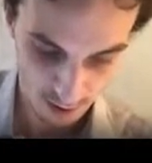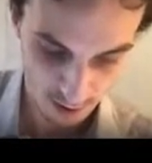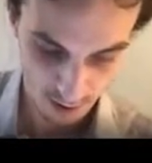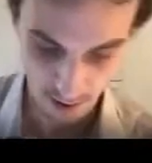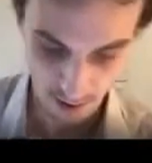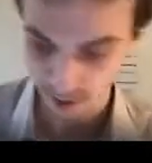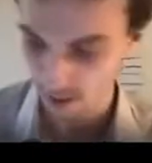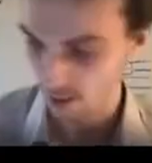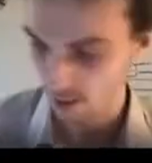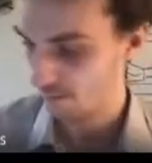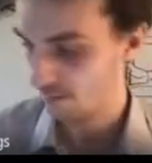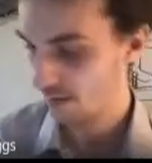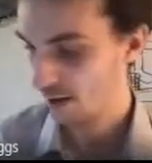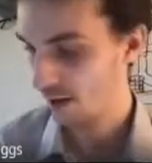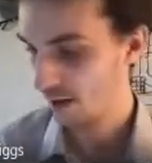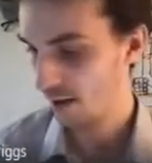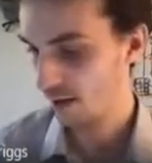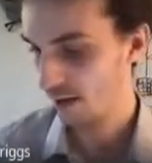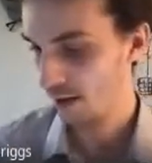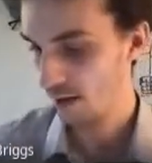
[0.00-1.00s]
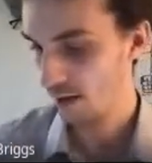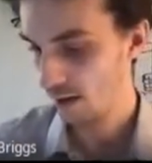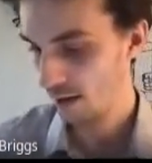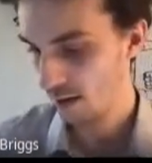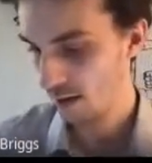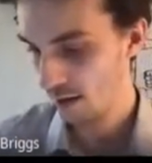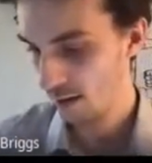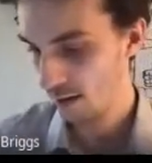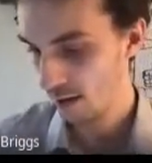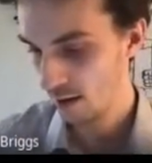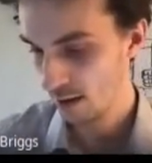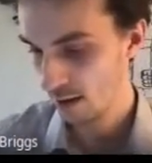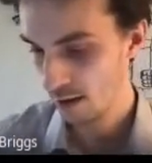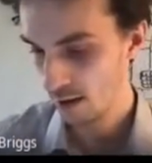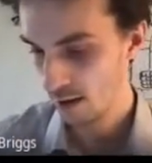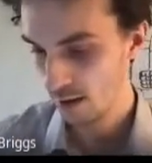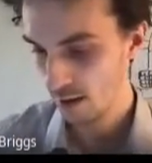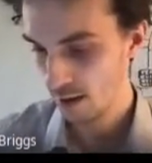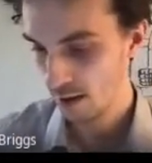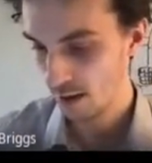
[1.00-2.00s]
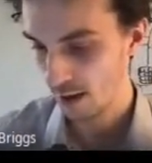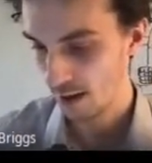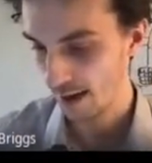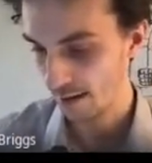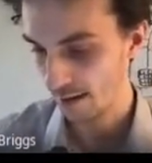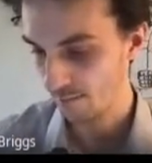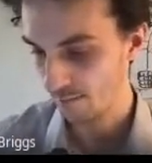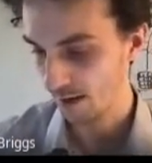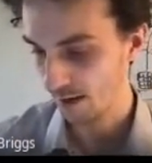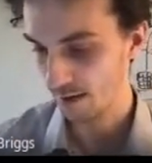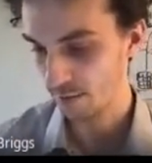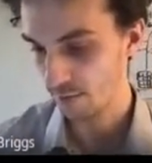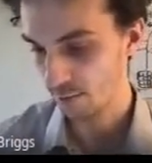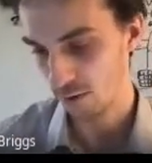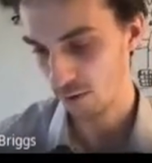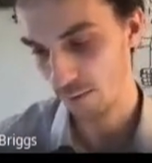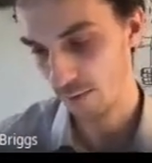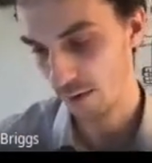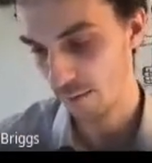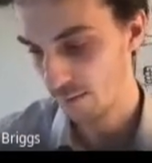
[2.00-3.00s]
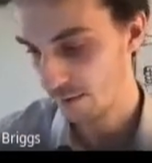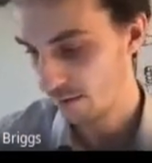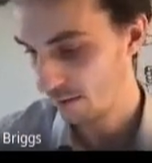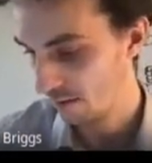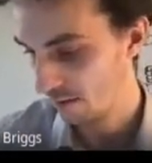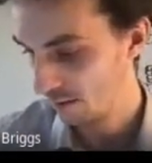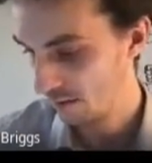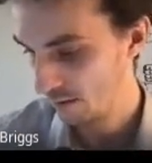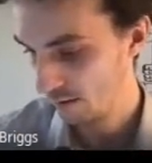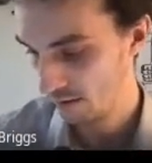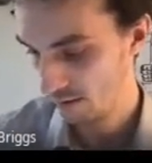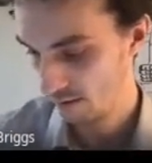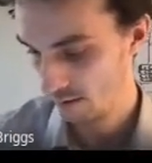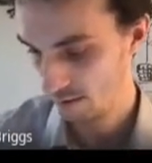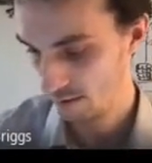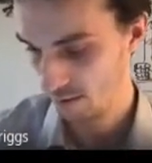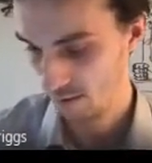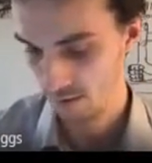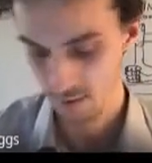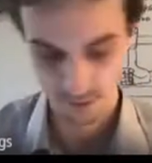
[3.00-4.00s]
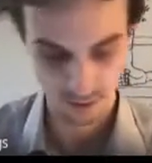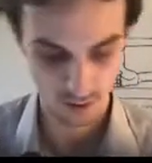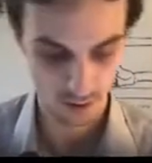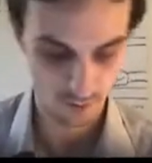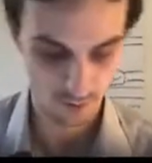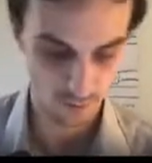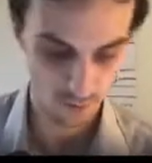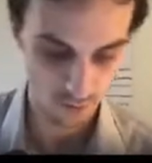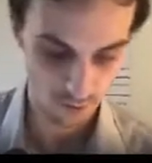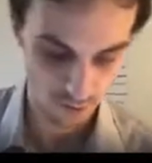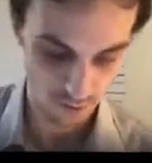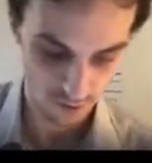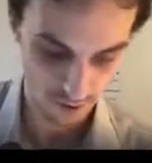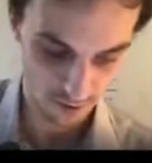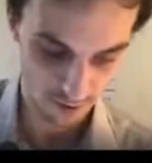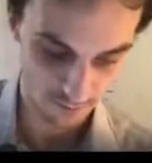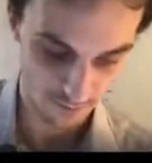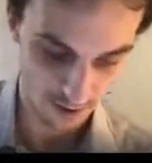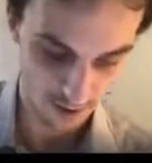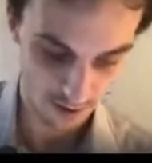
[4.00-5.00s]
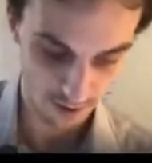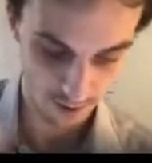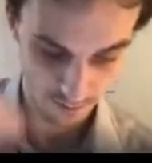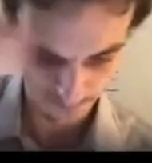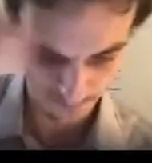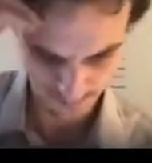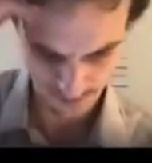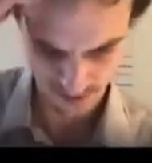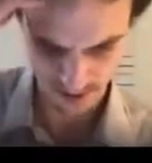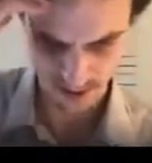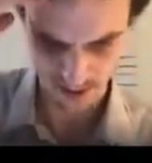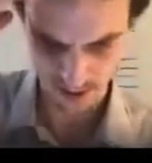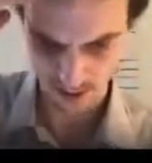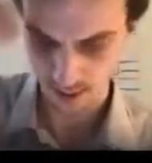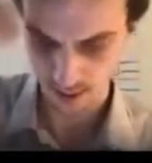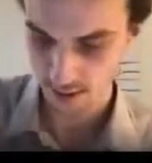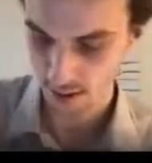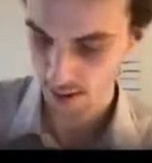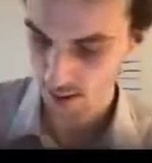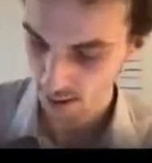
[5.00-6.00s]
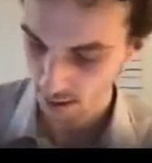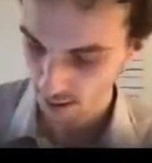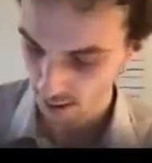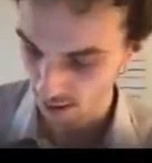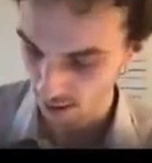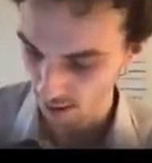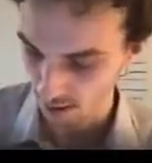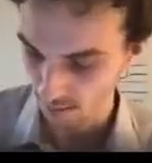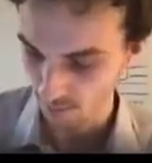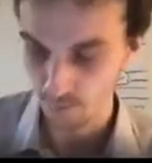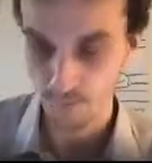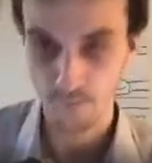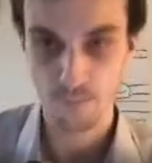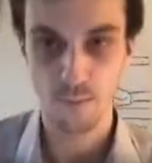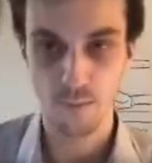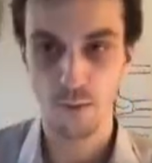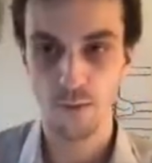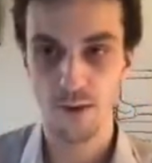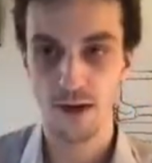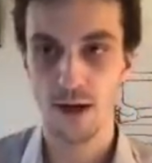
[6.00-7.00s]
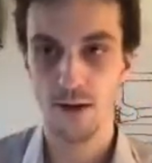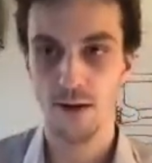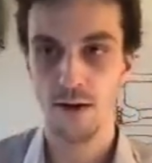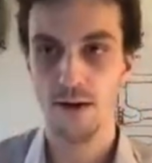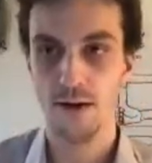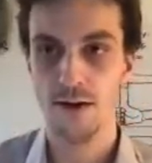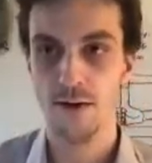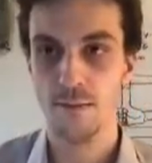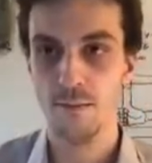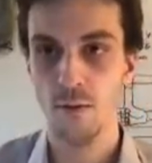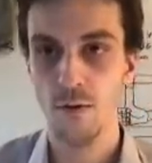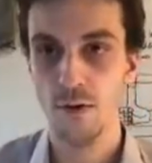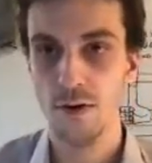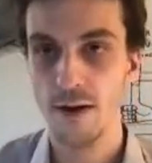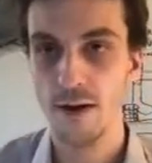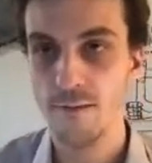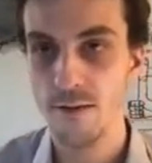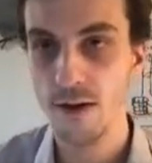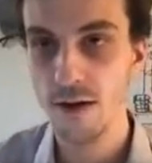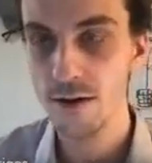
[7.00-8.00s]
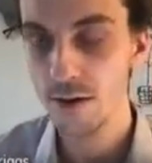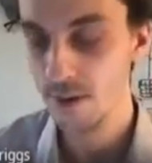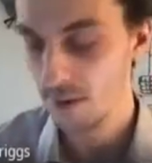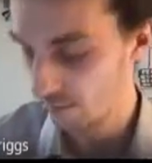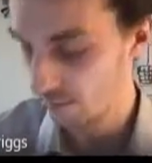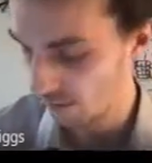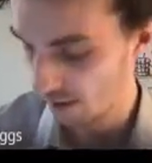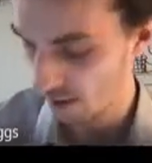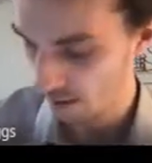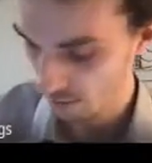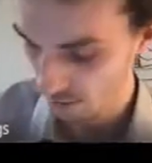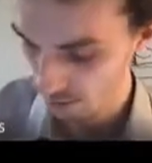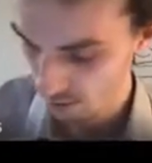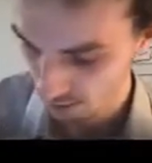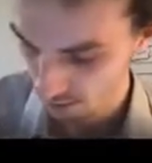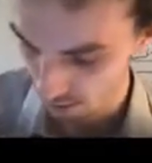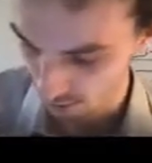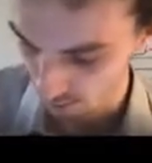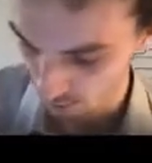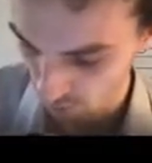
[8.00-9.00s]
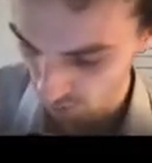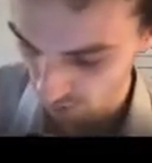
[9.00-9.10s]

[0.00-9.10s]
Um, and in fact, this will come up a lot more in a minute. Um, but we now need some more definitions for now. So more